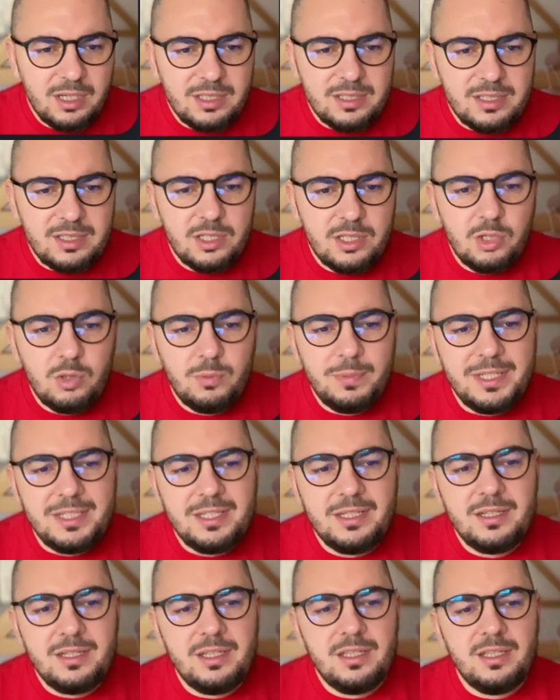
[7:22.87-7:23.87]
So
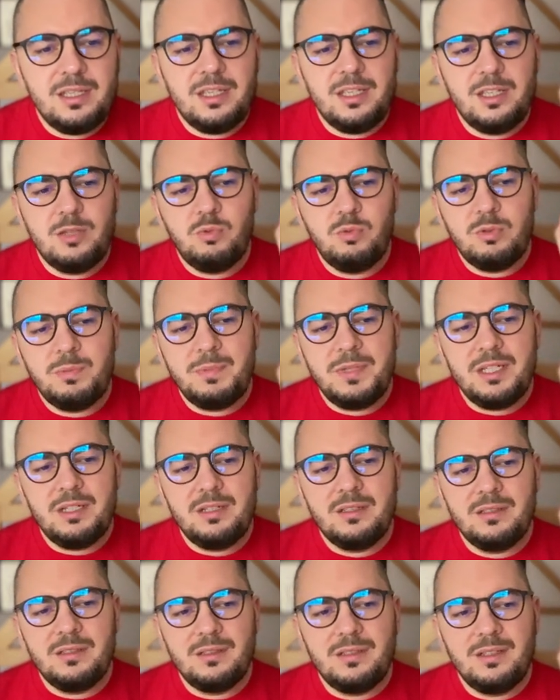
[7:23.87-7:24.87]
basically it would be
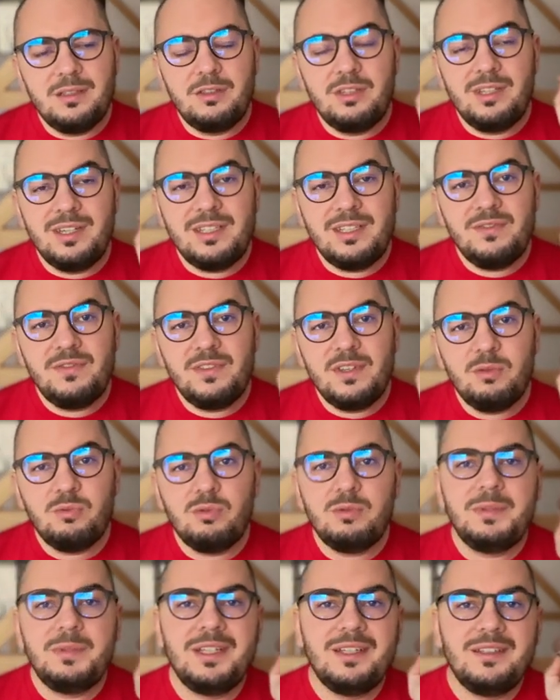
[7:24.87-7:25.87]
the tricks field
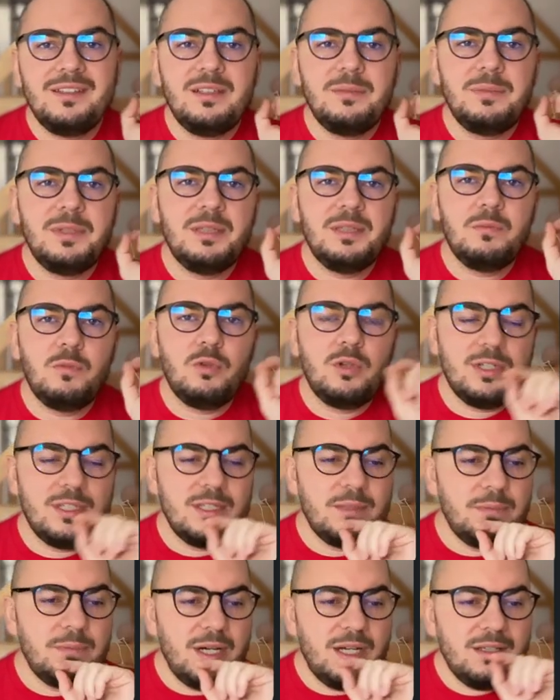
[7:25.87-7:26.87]
would be a little bit more
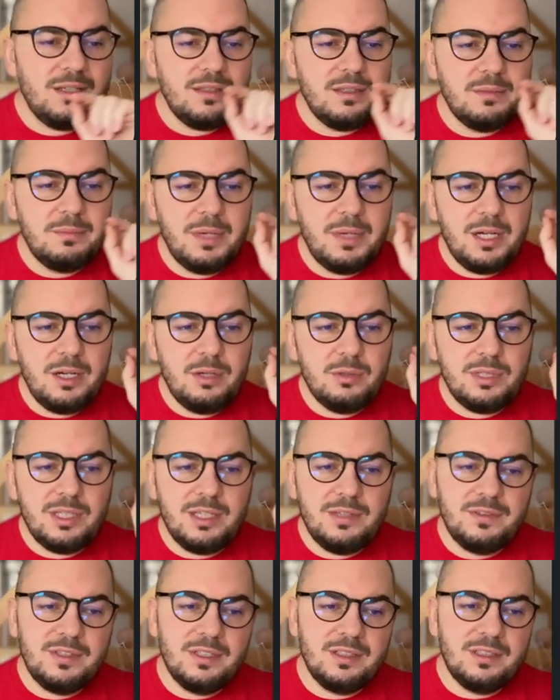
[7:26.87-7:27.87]
smart about
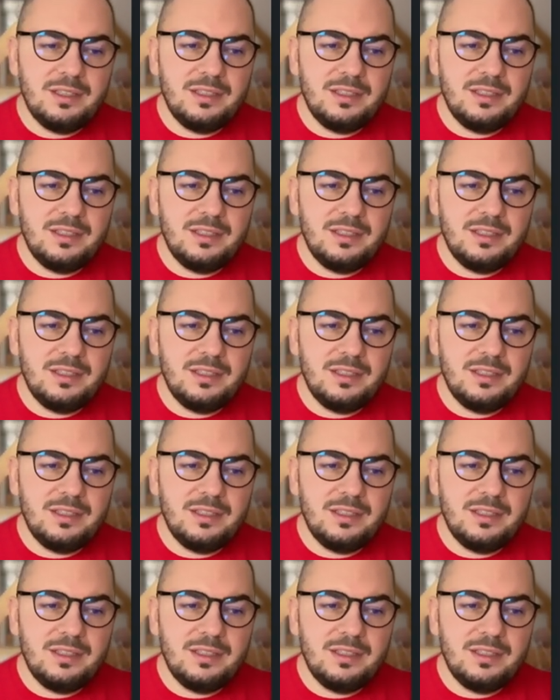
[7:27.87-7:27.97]
if the